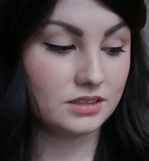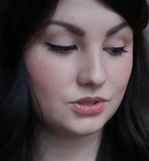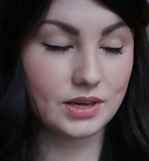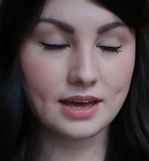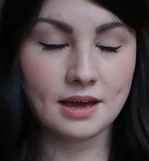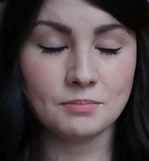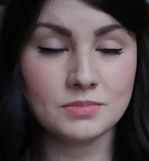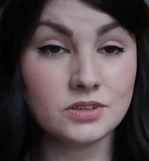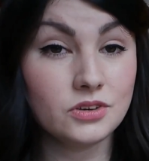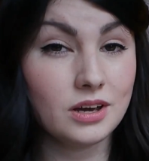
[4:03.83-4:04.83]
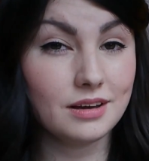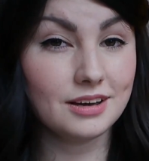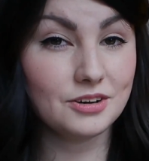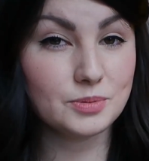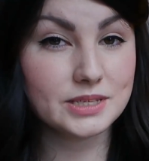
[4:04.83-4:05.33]
So yeah, I'm not
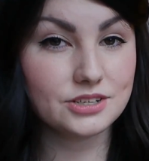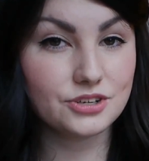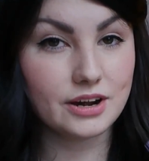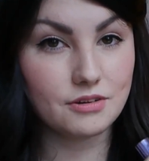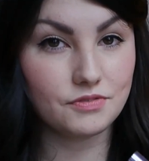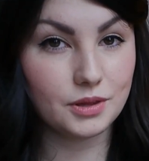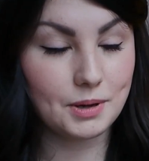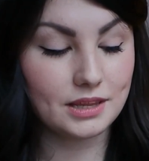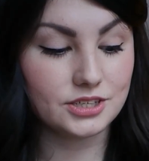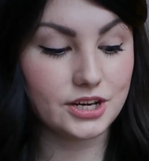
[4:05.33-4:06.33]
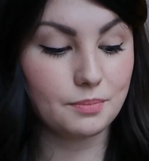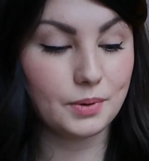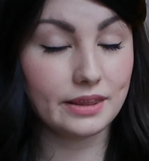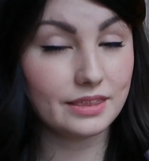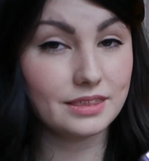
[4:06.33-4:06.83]
100% sure how I feel about this yet,
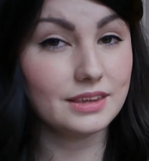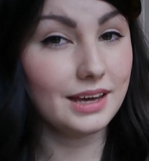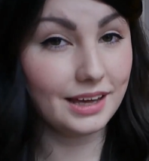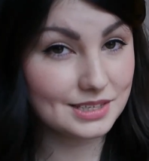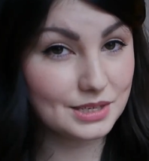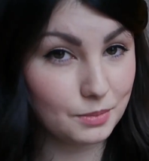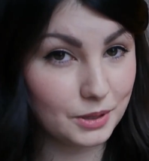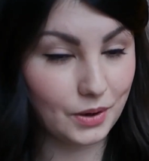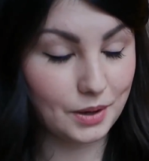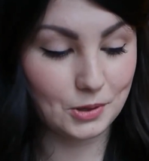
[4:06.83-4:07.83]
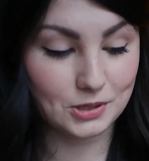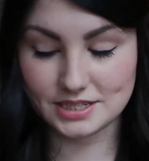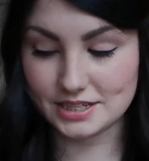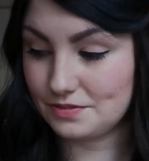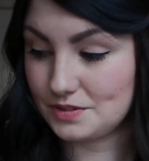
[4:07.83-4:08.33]
but I think it's going to be quite
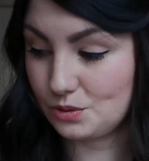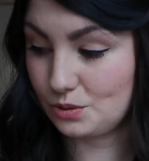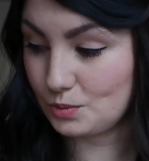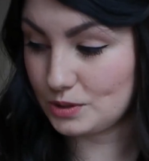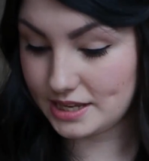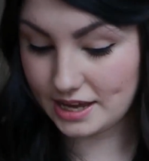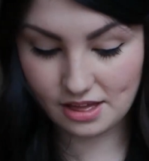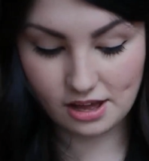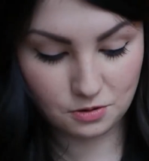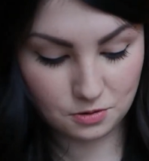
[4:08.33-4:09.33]
positive, so we'll see how that